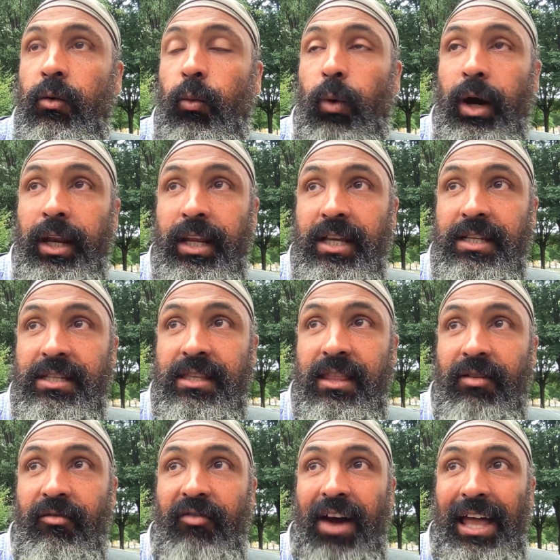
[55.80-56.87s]
One is
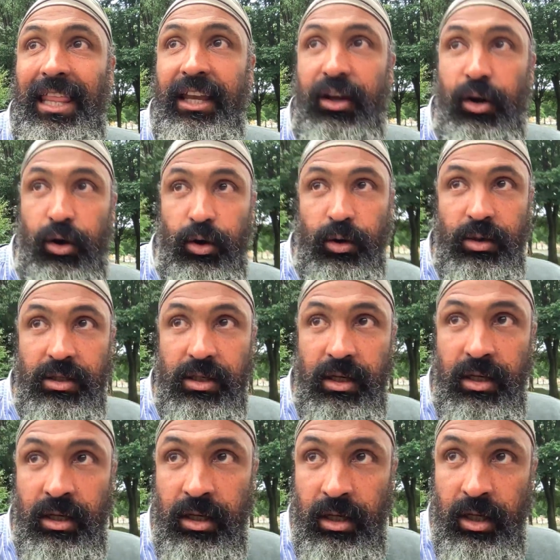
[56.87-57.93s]
the Valley Girls
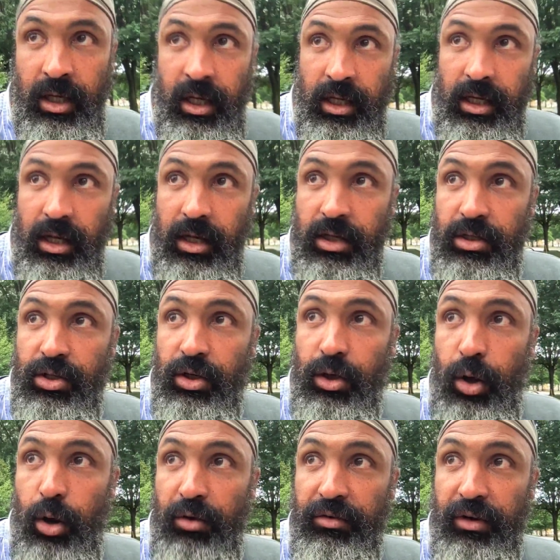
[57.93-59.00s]
done took
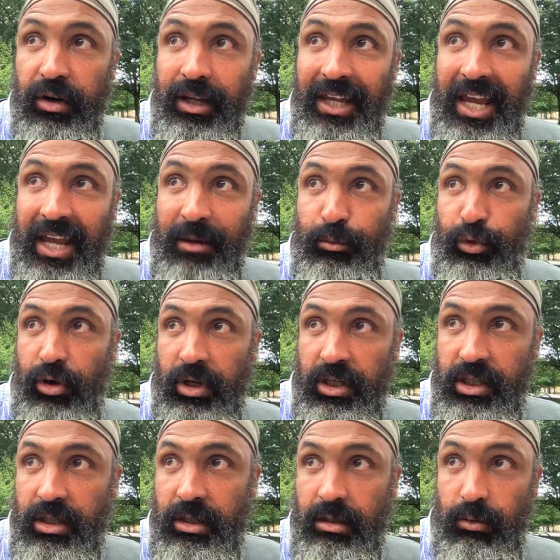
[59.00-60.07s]
over
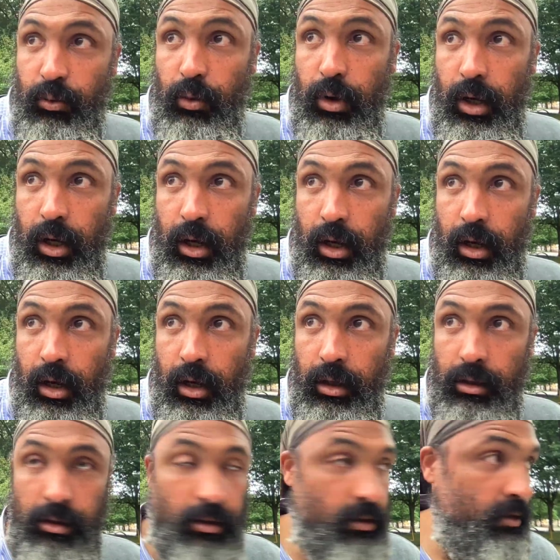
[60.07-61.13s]
Cambridge. What up?
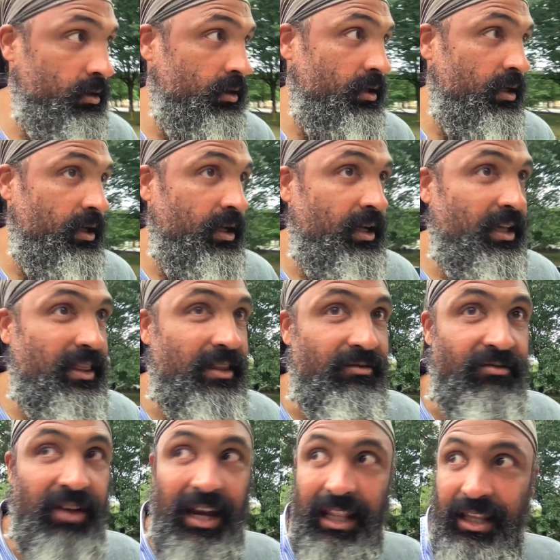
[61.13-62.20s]

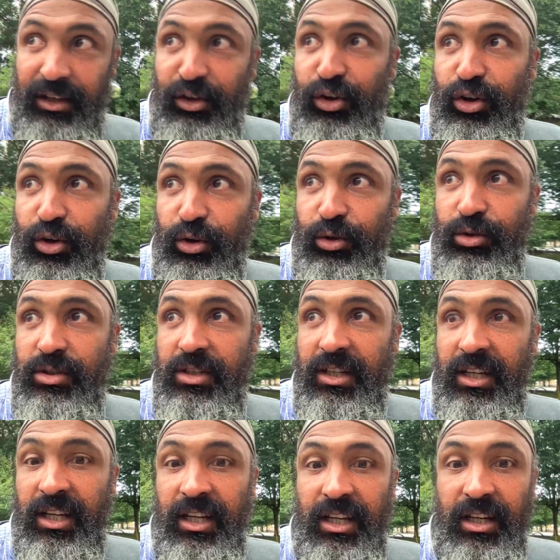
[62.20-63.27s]
Valley Girls
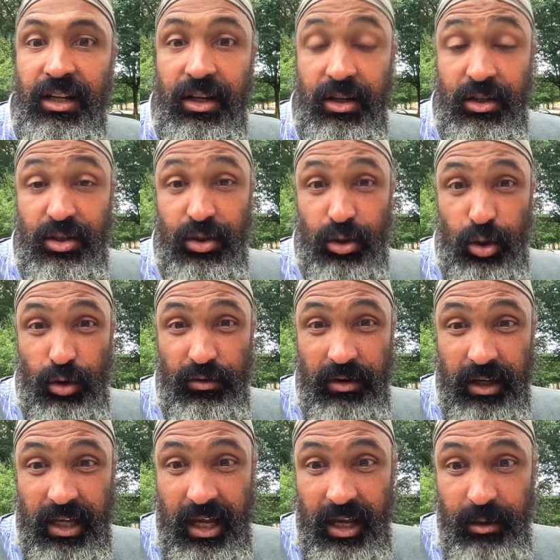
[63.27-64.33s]
done took over
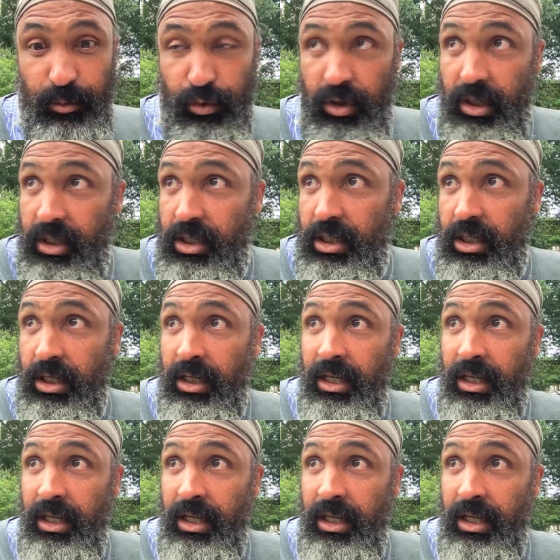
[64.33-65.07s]
Cambridge.